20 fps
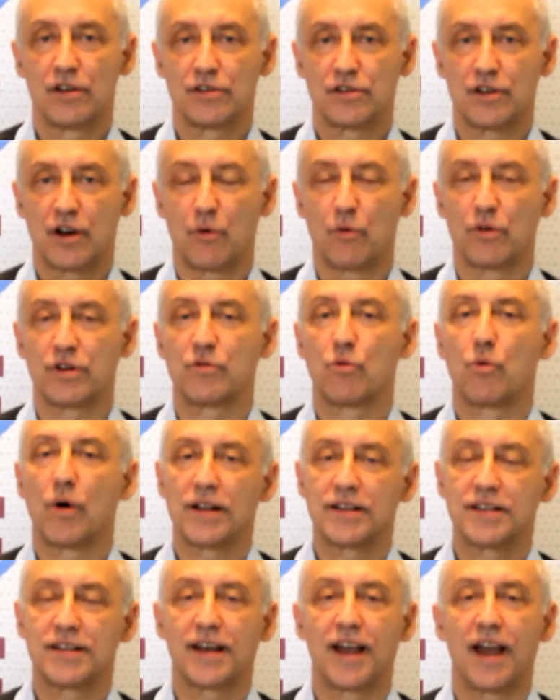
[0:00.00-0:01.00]
So I want to
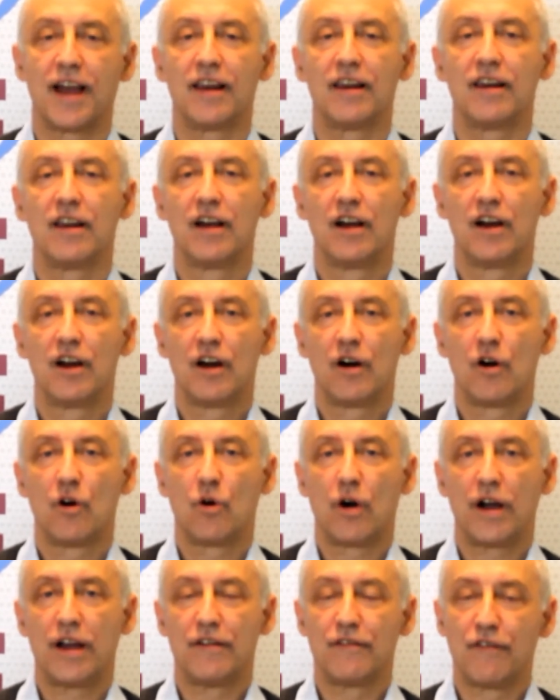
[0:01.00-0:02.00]
once again
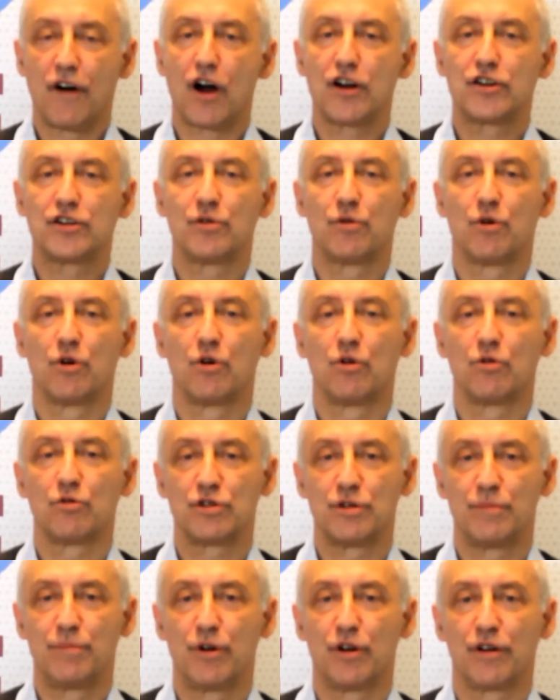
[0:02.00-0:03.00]
invite you all
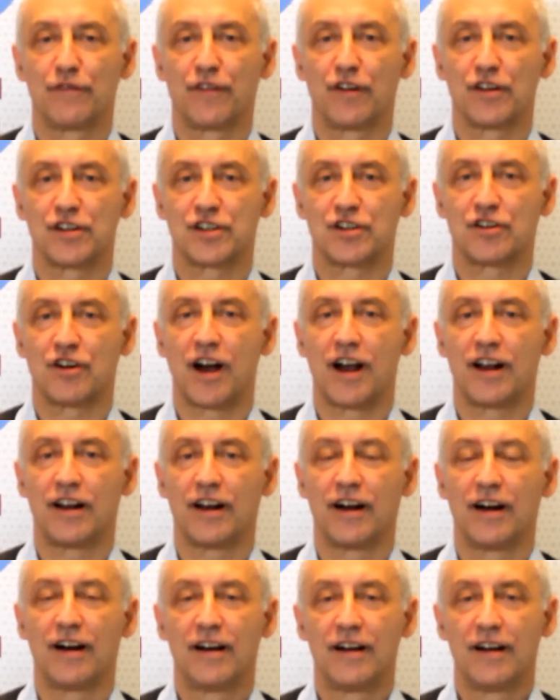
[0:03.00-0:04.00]
to beautiful
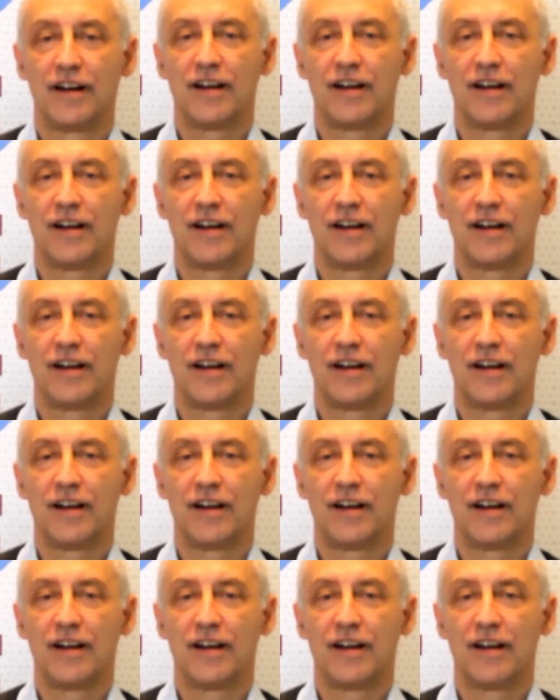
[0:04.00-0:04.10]
Australia